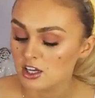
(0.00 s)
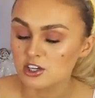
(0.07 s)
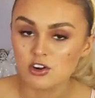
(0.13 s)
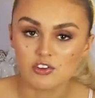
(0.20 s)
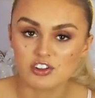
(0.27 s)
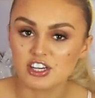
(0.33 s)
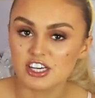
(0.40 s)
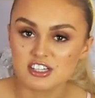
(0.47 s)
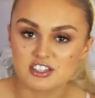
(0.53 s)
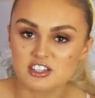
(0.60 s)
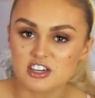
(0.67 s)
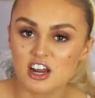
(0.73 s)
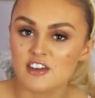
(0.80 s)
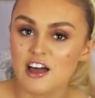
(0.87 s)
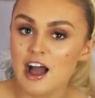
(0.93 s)
not that you need
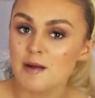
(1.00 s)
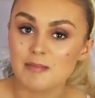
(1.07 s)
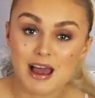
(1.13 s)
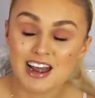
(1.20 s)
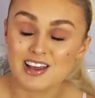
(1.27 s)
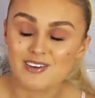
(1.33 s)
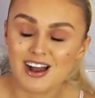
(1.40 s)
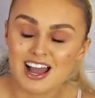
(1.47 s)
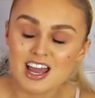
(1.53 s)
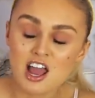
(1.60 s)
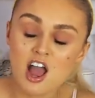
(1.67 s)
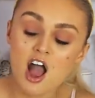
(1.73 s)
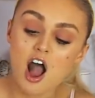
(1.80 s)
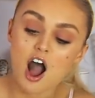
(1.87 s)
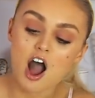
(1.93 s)
to know that but anyway
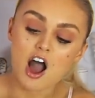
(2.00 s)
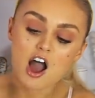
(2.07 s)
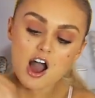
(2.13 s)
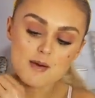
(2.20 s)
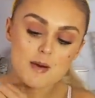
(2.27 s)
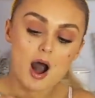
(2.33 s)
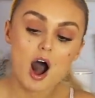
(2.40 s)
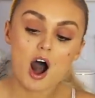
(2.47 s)
um,